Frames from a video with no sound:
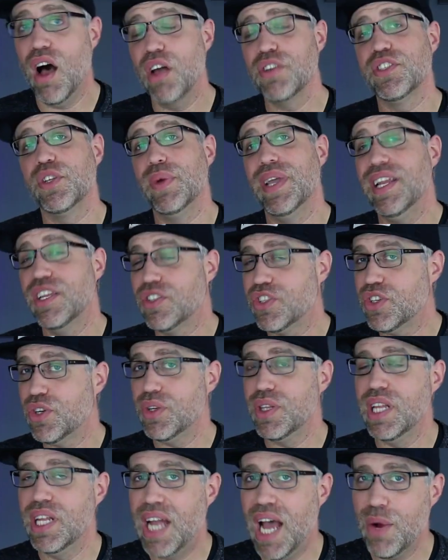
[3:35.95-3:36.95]
Also, it is
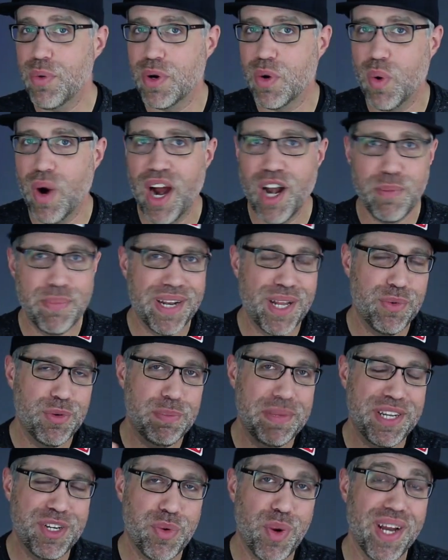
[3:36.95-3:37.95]
certainly not required, but it
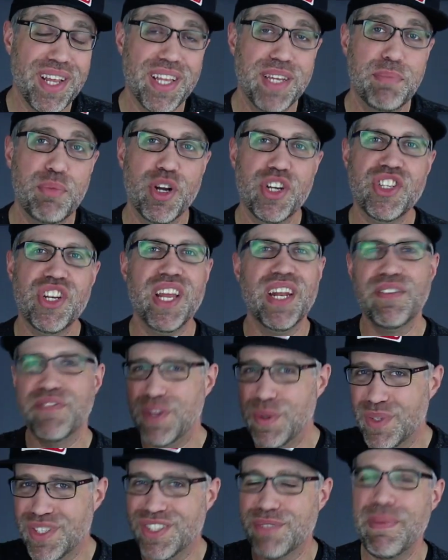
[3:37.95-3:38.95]
would be greatly appreciated
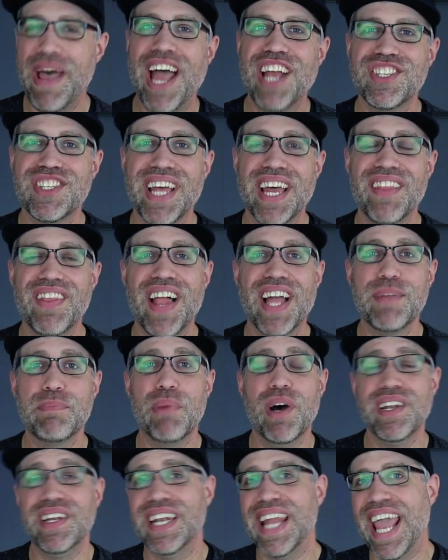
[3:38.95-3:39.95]
if you would smash that like
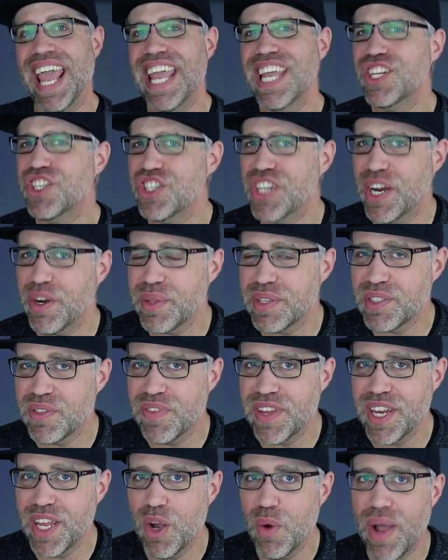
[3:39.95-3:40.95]
button and share this
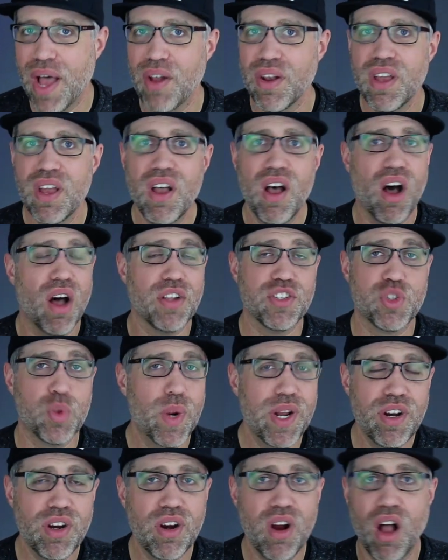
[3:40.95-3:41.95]
video out on
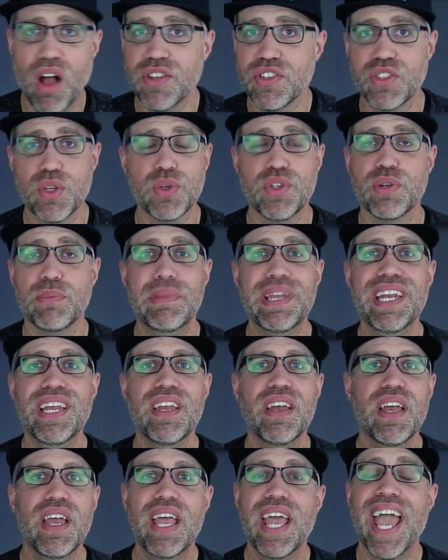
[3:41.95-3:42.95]
Twitter, on social
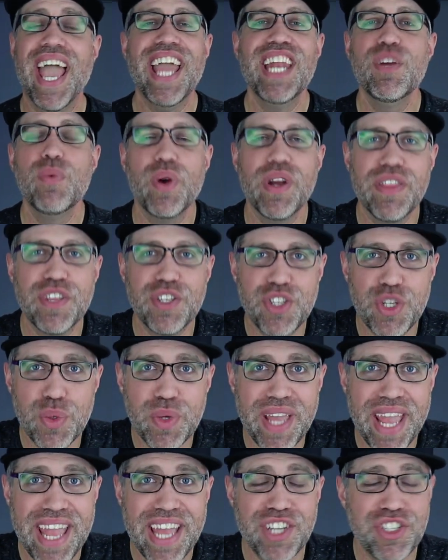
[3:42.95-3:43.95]
media, anywhere that you
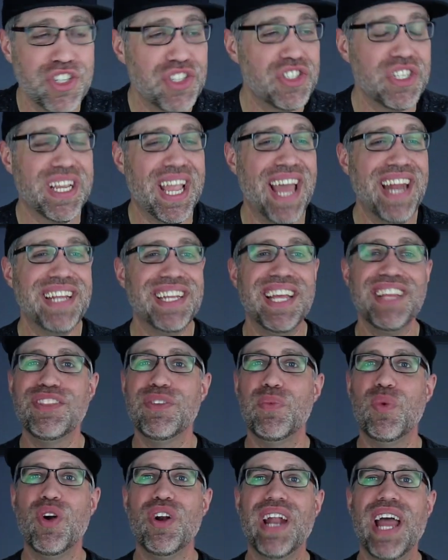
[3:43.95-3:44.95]
can, just to kind of get
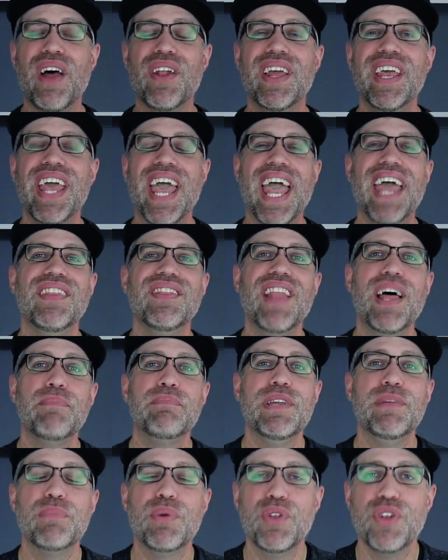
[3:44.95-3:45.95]
the word out and
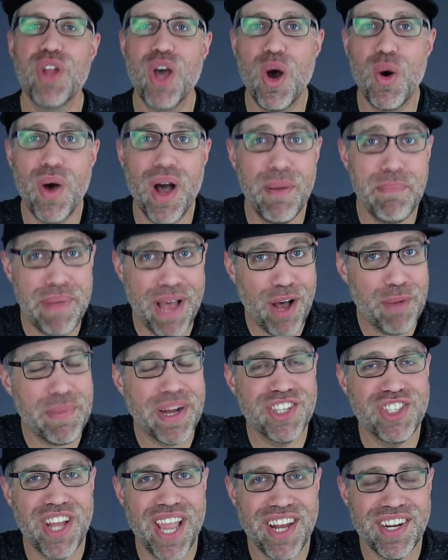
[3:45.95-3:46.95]
let people know about
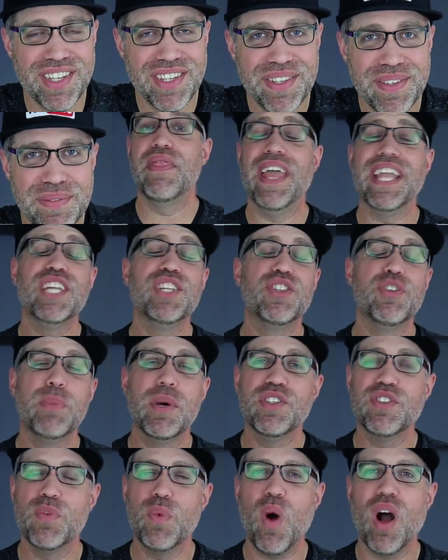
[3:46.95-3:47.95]
my channel. Thank you so
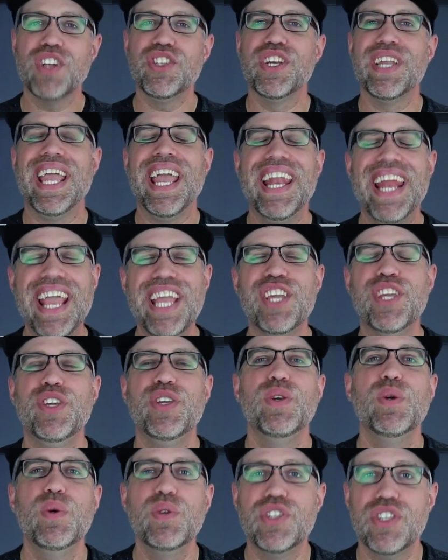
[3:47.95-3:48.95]
much for watching, and a
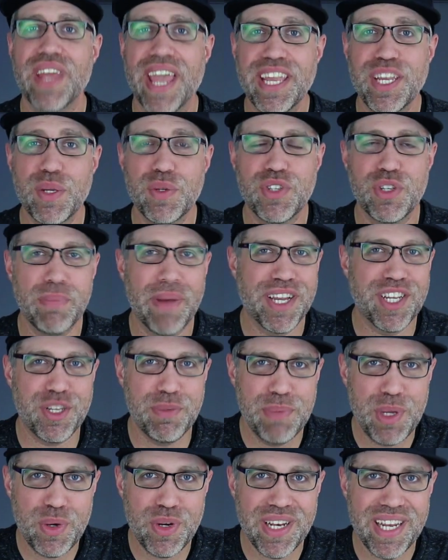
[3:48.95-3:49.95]
huge thank you to my
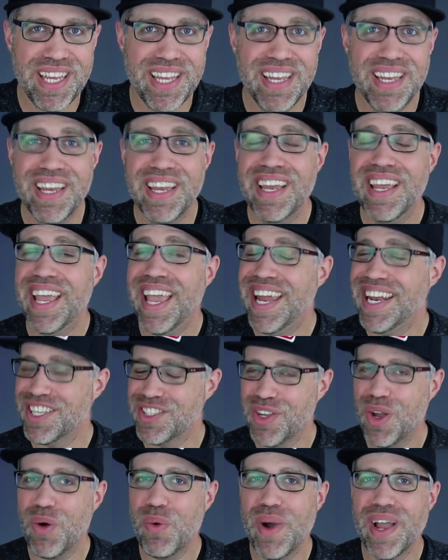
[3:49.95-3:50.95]
community. And
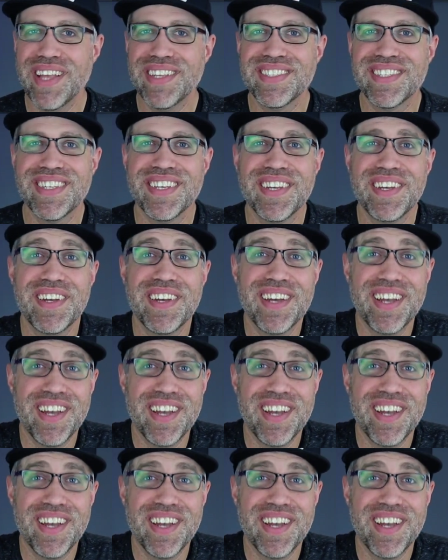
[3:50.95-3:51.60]
as always,